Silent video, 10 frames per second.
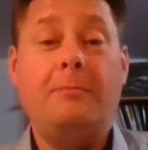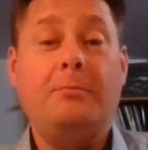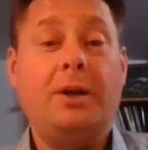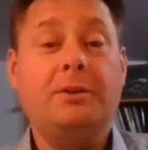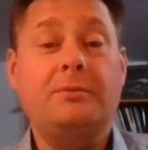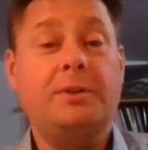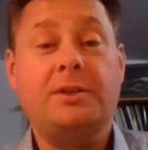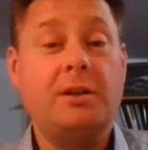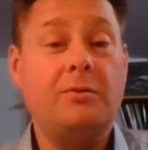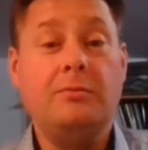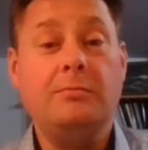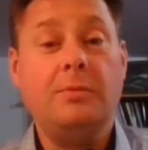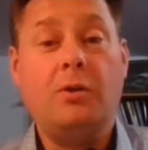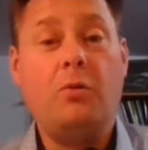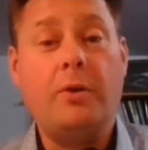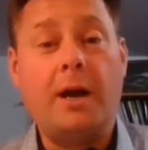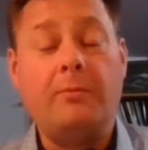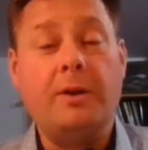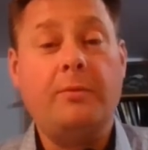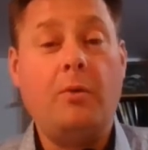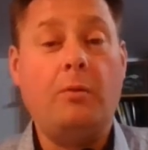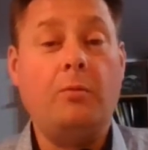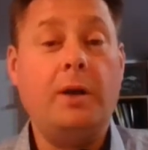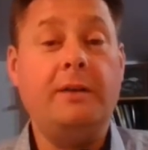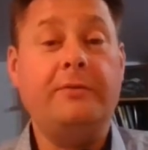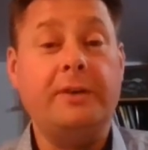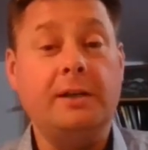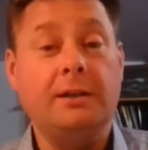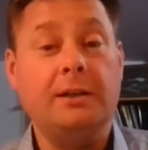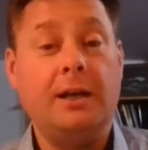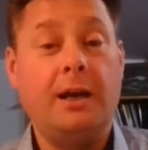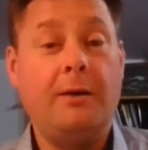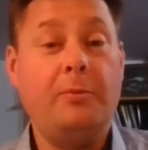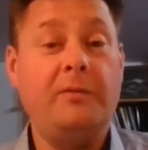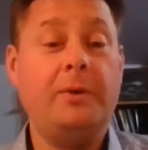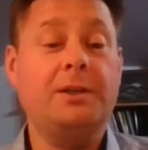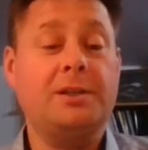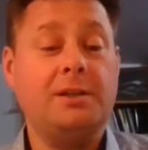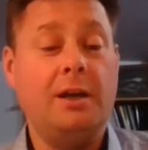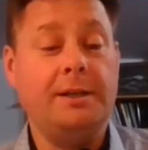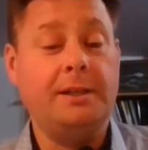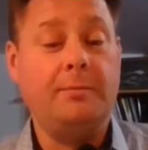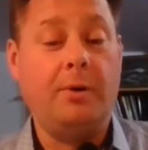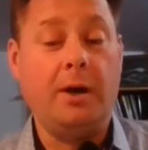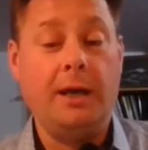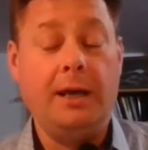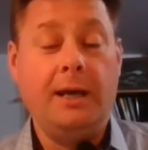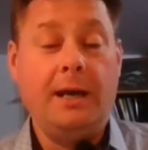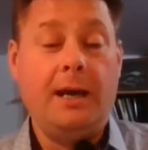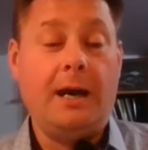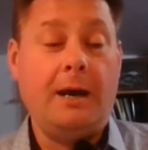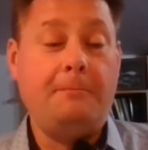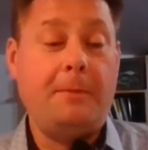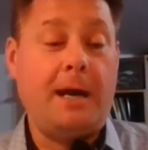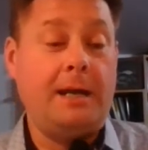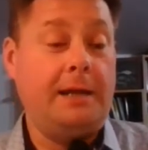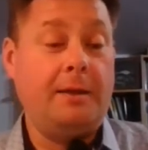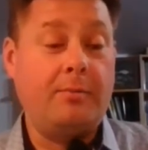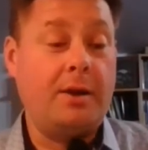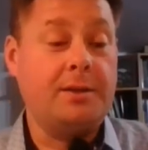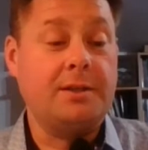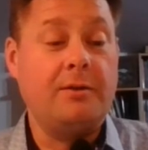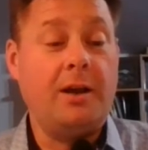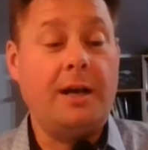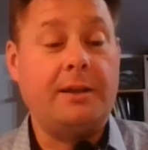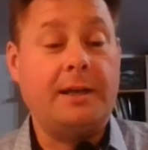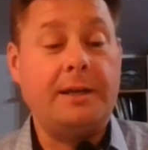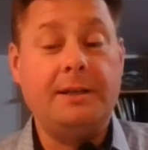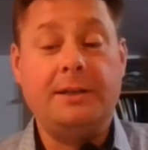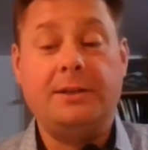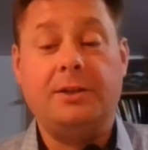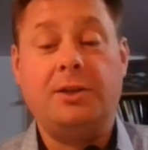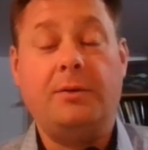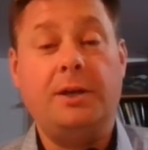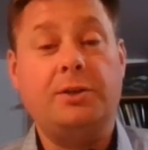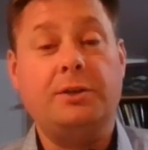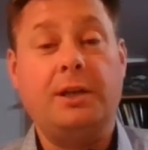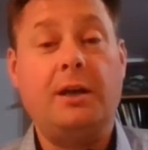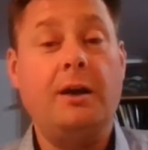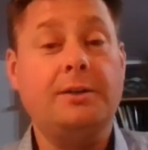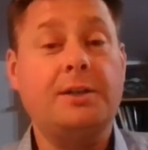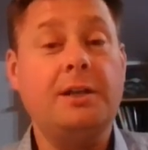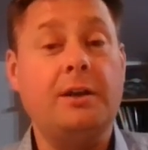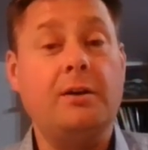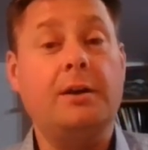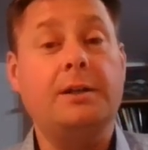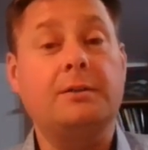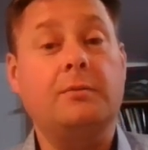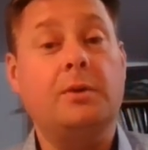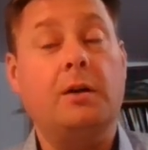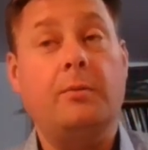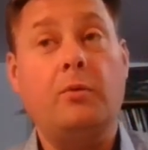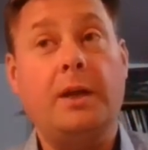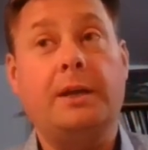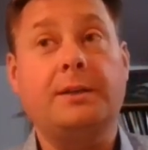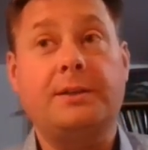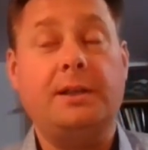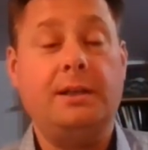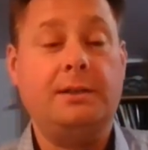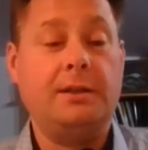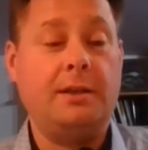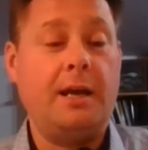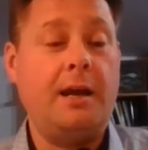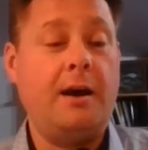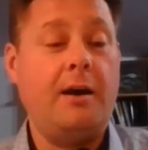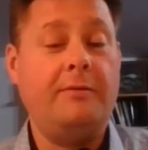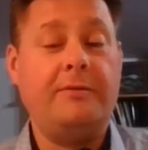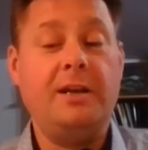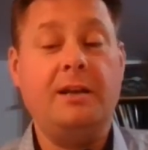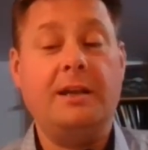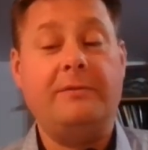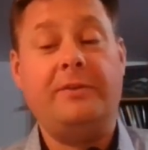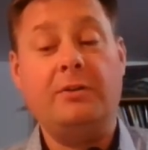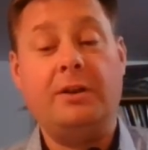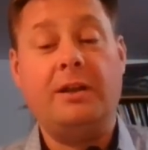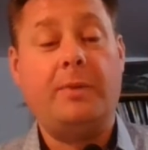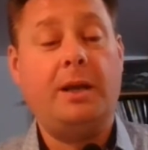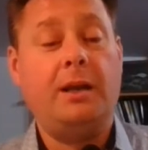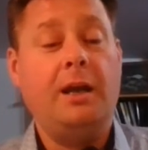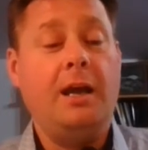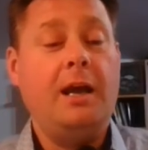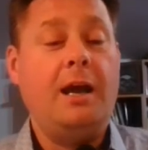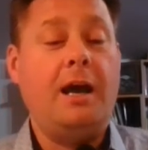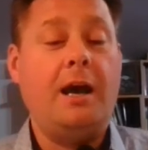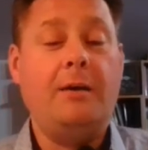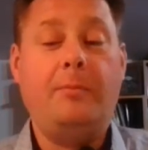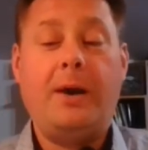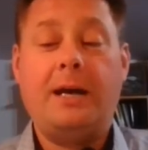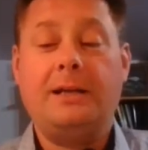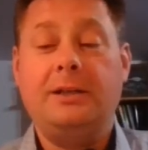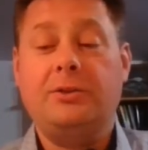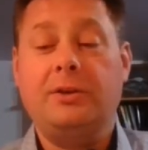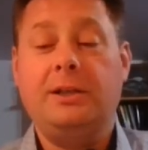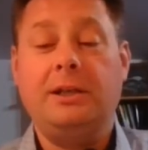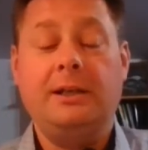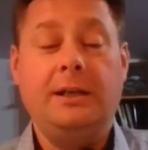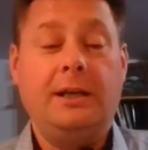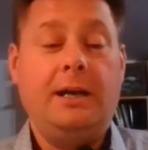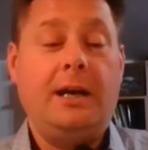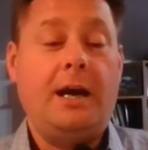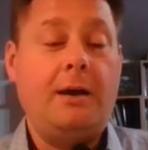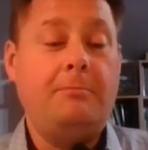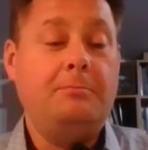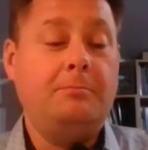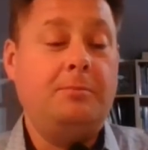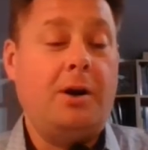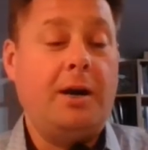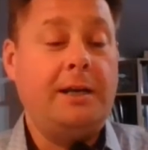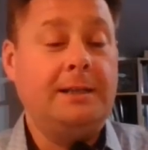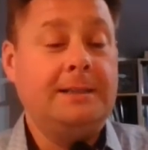because we're so caught up with what we feel we've been slighted by. And the brothers are like that in this situation. They can't see that God is at work. All they can see is that they feel that they're being badly treated by